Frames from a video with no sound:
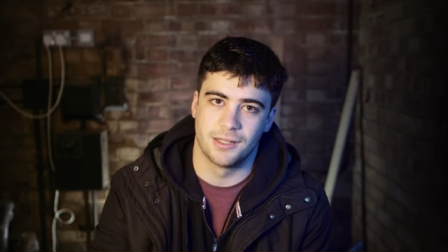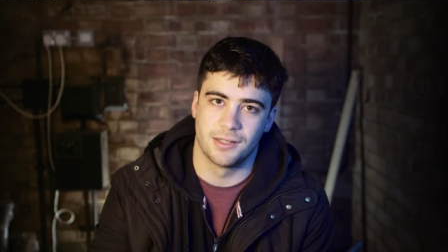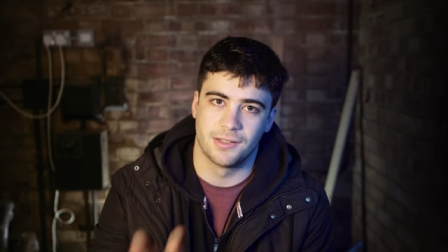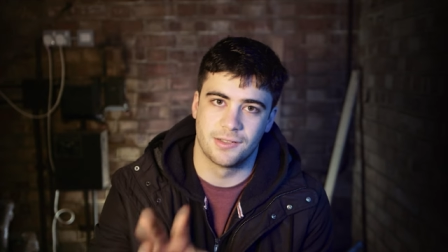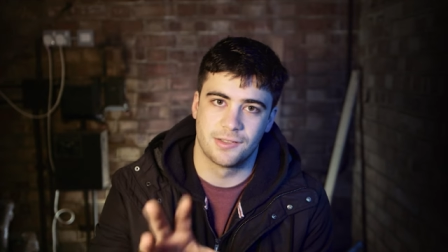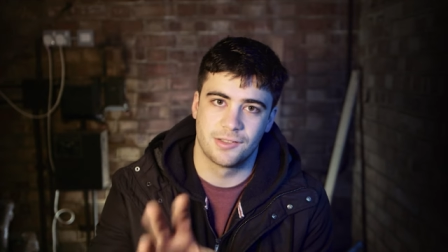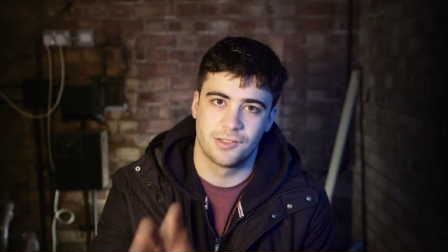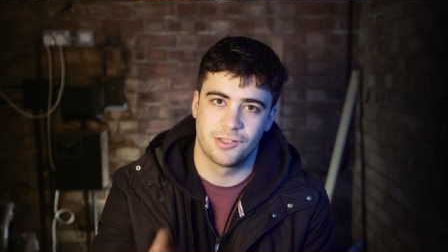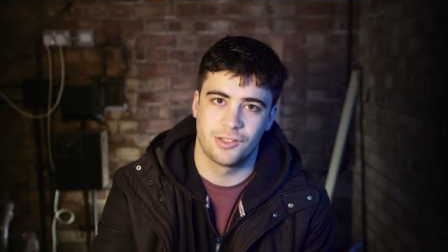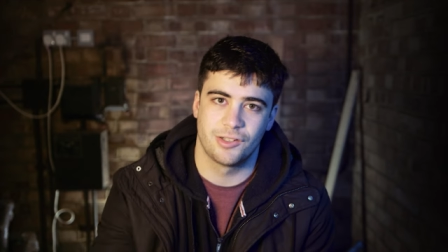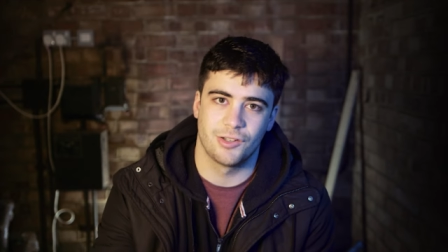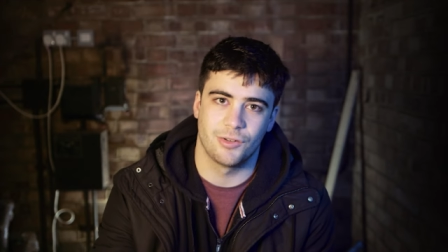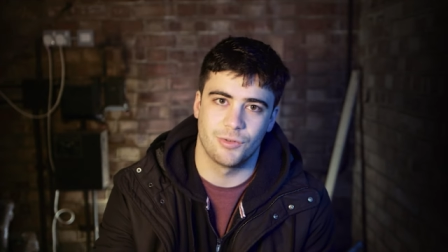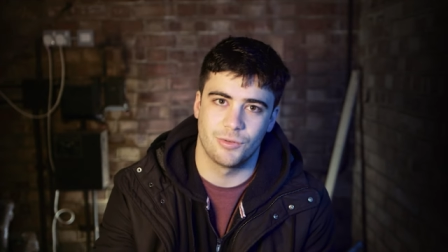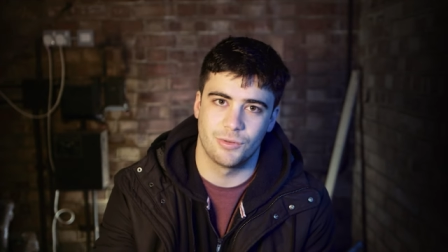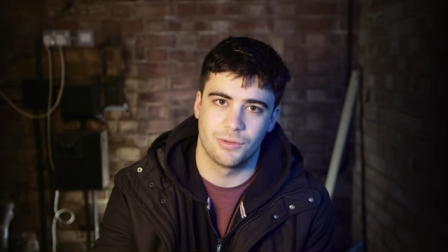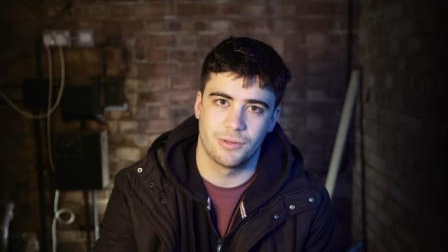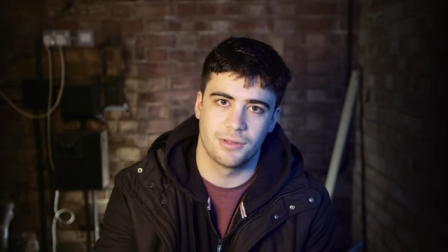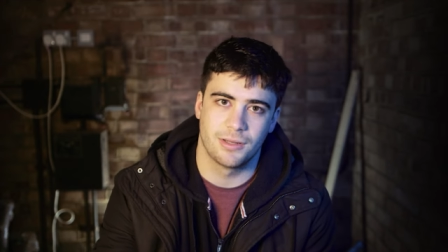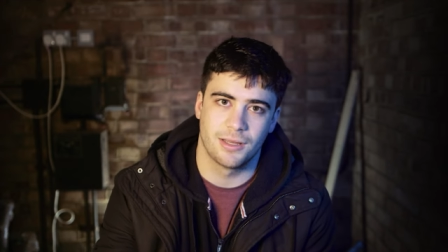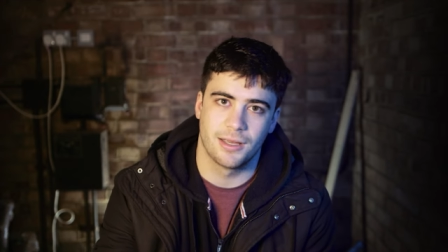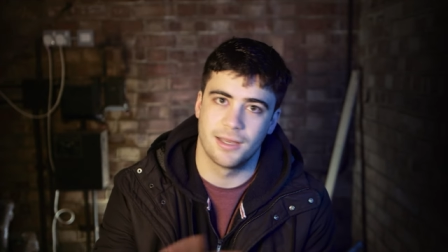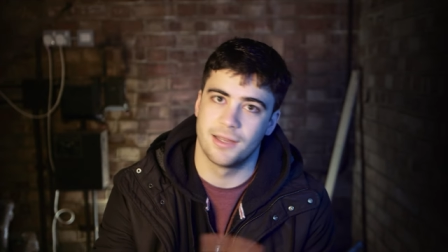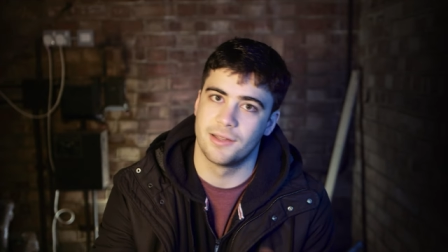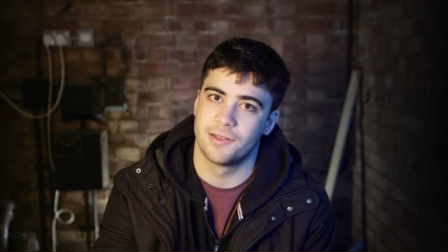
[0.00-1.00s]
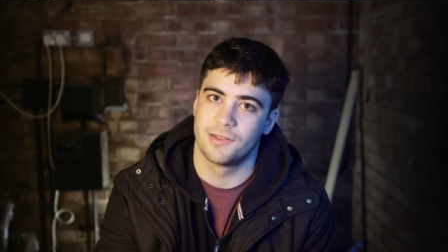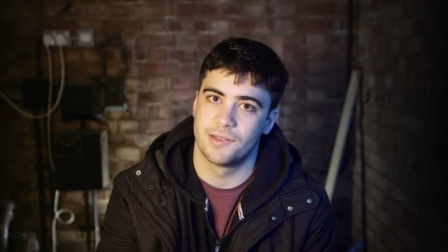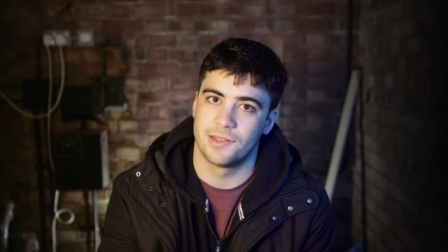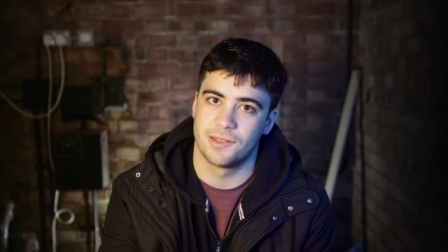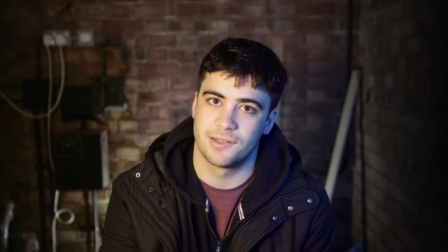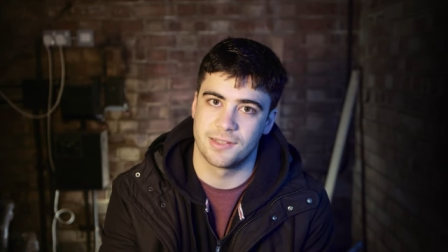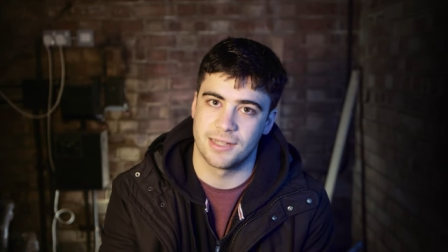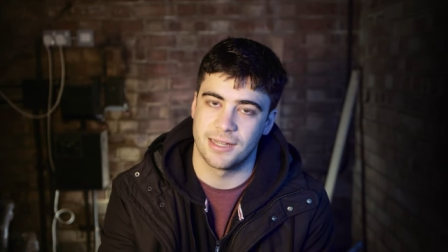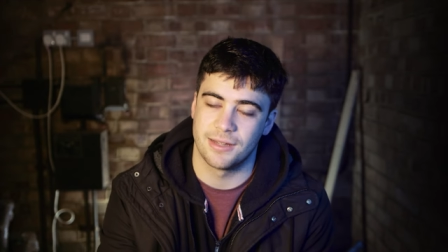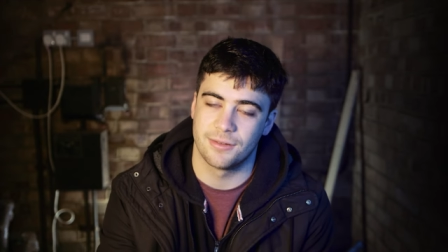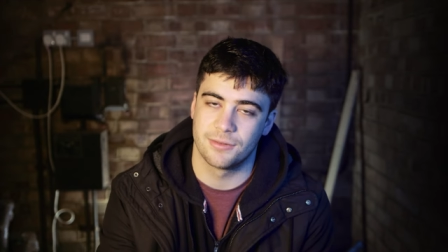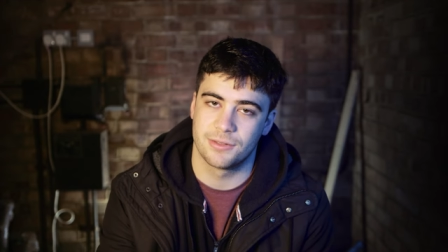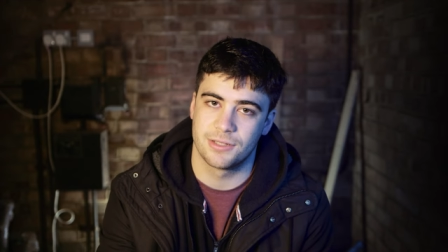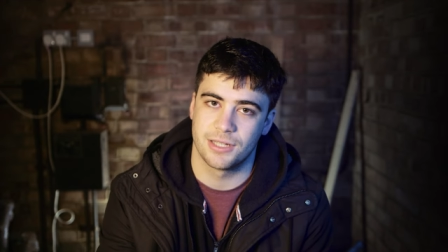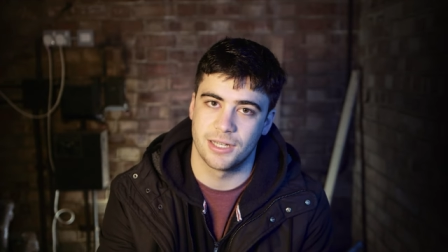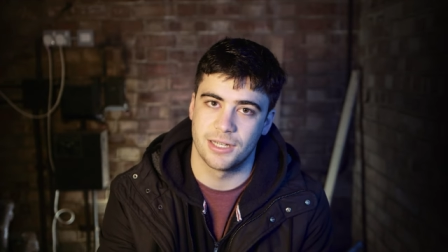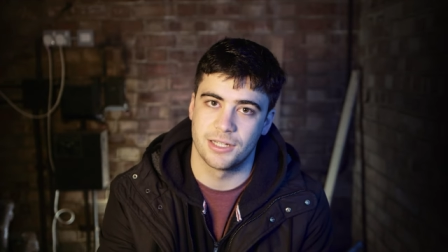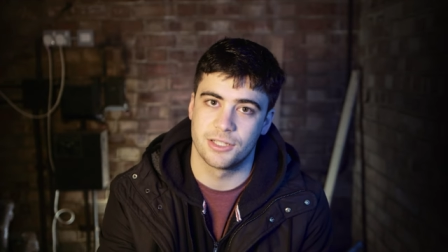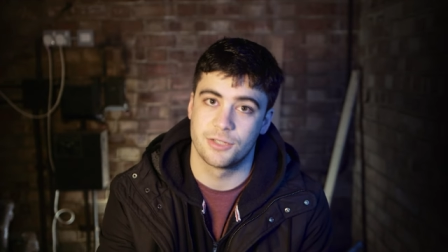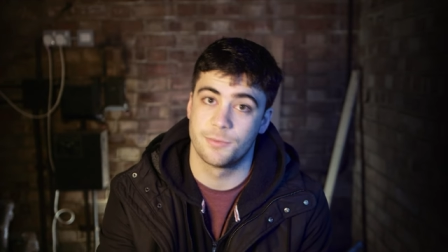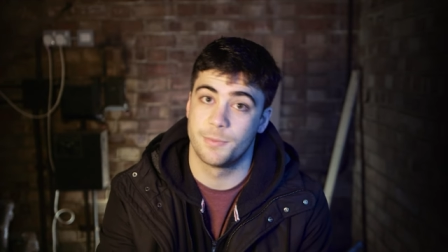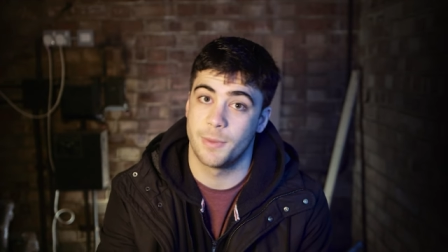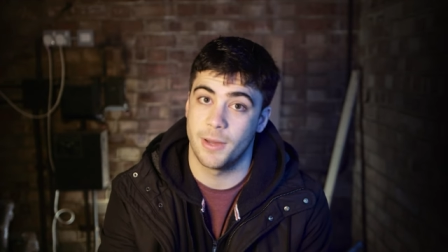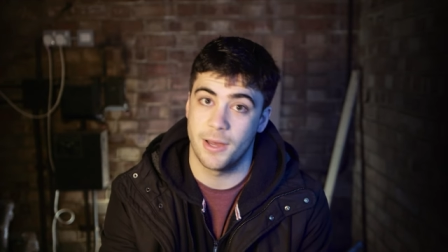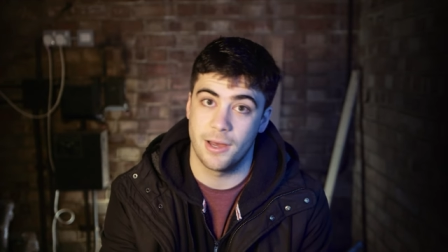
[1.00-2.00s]
as soon as the sound
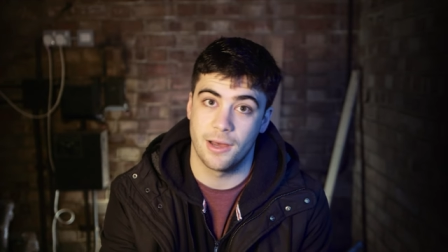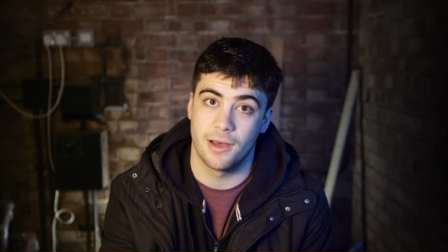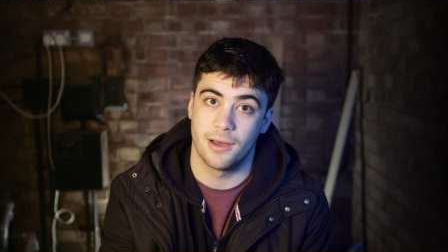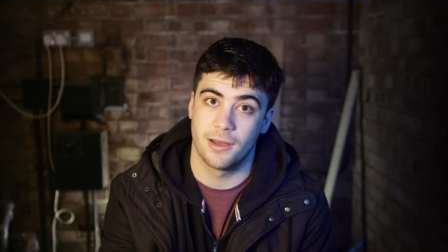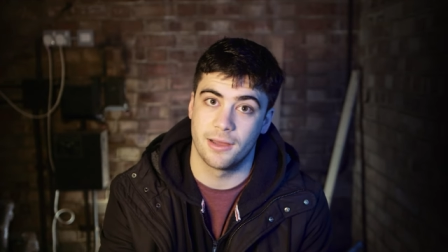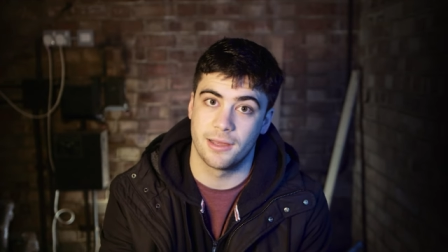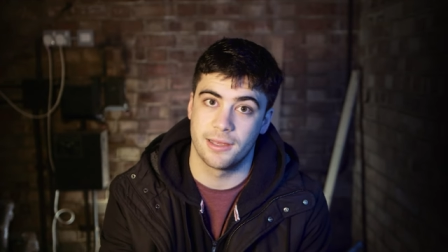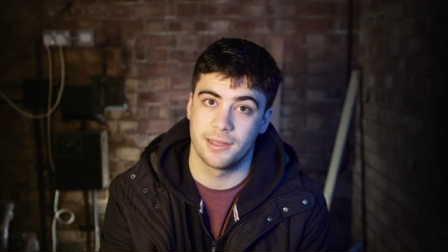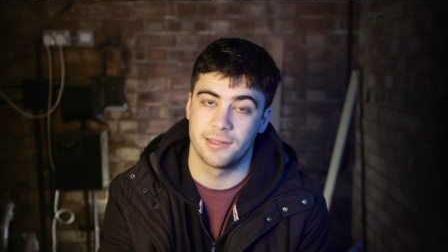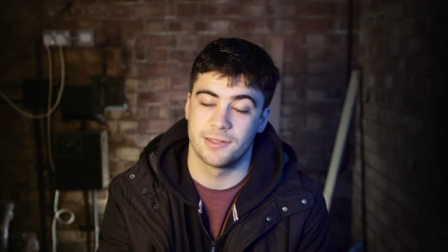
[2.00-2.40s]
touch bar